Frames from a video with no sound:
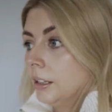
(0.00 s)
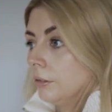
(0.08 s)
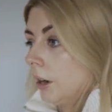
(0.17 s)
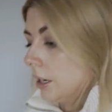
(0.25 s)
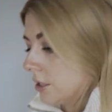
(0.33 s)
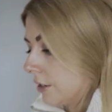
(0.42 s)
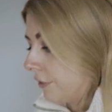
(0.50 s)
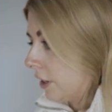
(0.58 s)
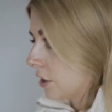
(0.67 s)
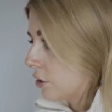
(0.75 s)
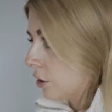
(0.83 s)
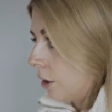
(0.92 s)
Right, so
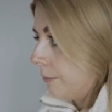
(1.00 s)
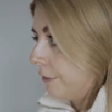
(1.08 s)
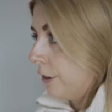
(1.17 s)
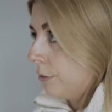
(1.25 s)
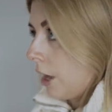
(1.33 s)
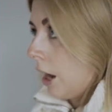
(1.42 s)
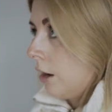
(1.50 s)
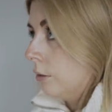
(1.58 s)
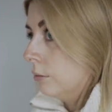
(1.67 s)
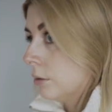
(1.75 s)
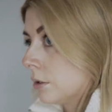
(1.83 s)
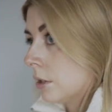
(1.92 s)
first job, fill the
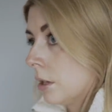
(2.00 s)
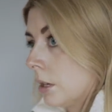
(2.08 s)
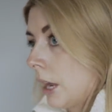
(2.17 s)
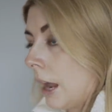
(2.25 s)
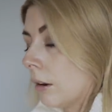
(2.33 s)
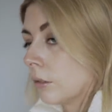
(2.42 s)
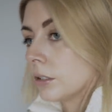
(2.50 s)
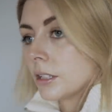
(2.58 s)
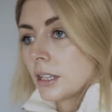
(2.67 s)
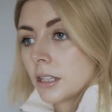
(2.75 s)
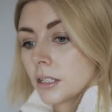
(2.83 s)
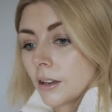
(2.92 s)
holes. How long
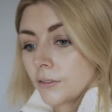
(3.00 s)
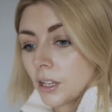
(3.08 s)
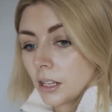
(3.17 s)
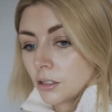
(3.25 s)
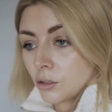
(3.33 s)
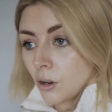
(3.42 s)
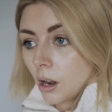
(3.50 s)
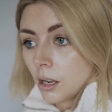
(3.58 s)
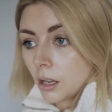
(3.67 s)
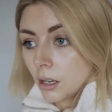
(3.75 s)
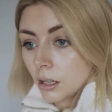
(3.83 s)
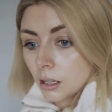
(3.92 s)
does this stuff take to dry?